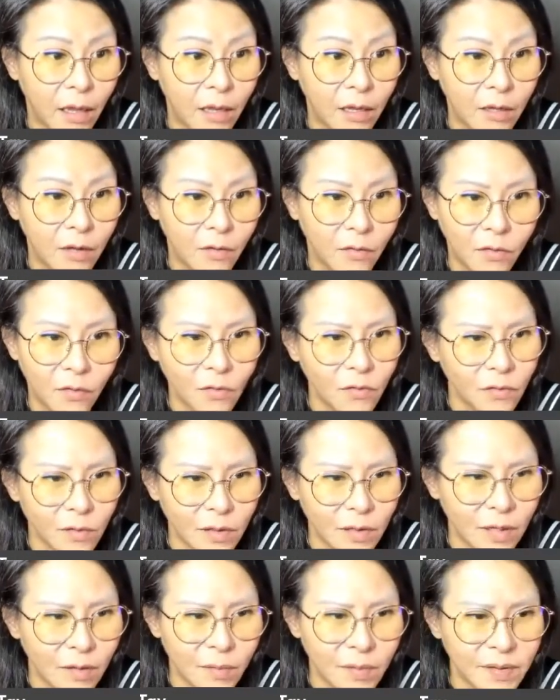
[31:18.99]
you don't
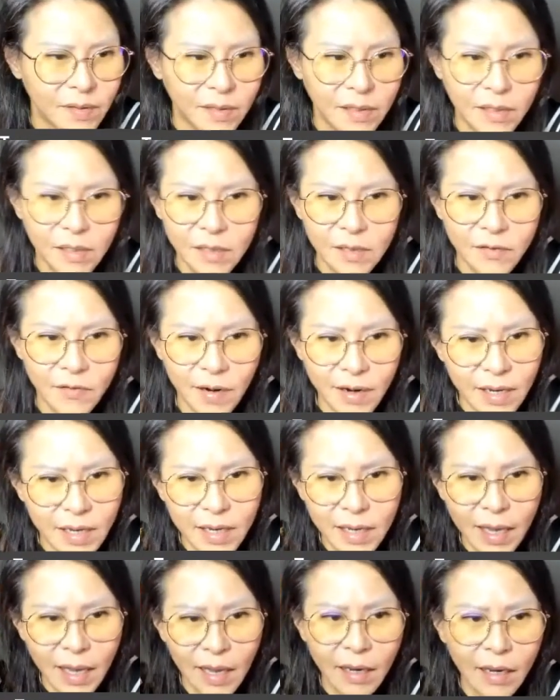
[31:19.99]
give me see this
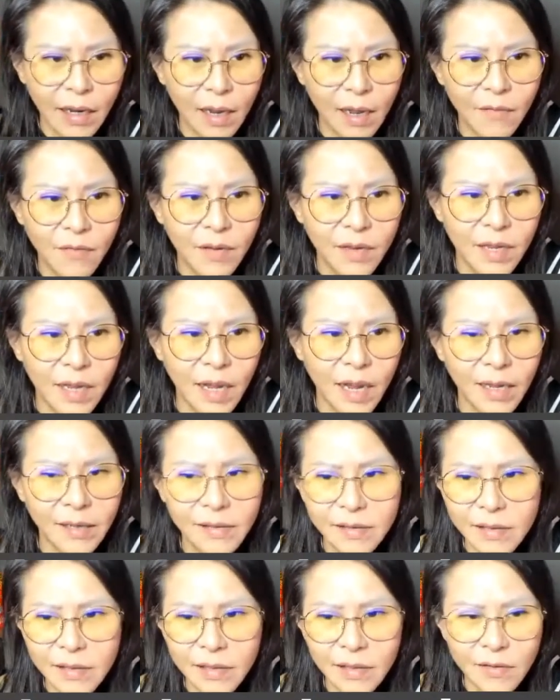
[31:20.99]
dragon can. Every day I
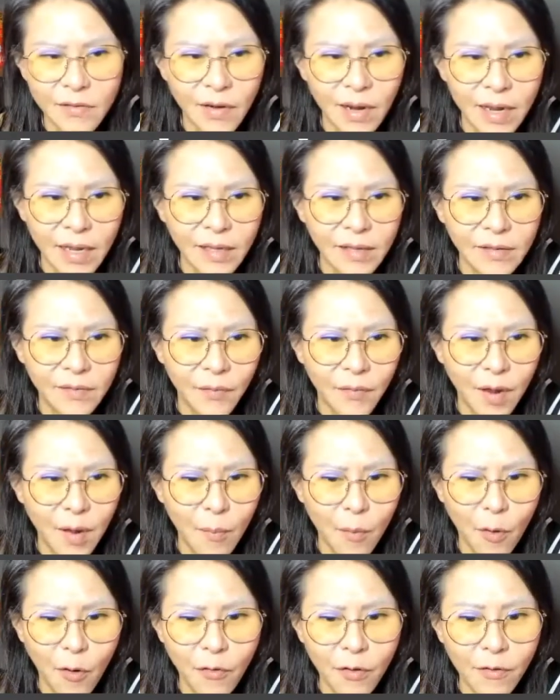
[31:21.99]
see the dragon, very
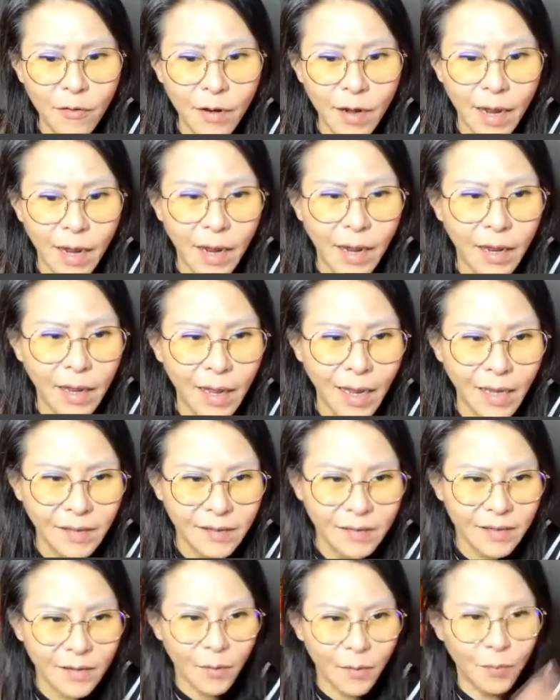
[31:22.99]
boring one. Can I
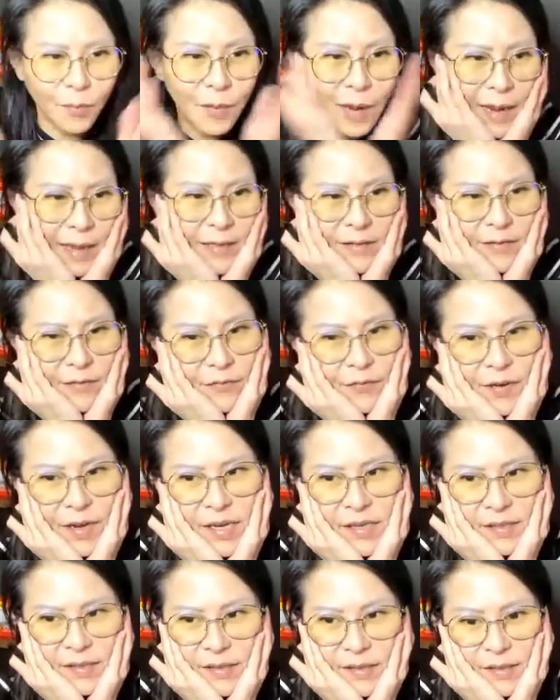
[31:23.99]
see your handsome
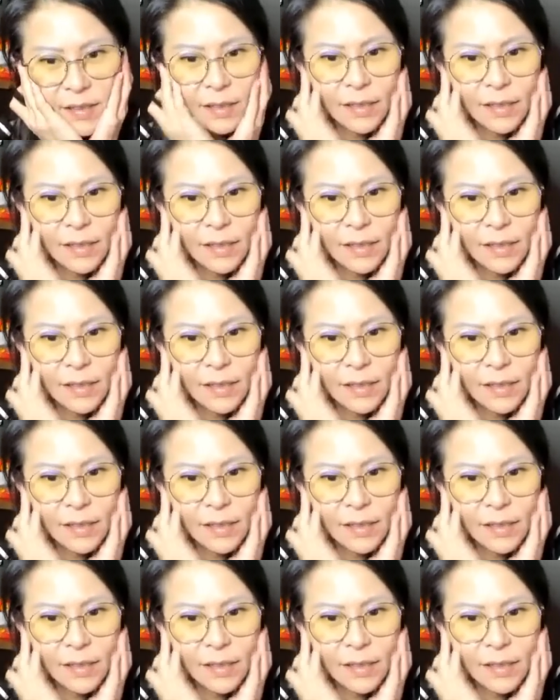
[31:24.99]
face?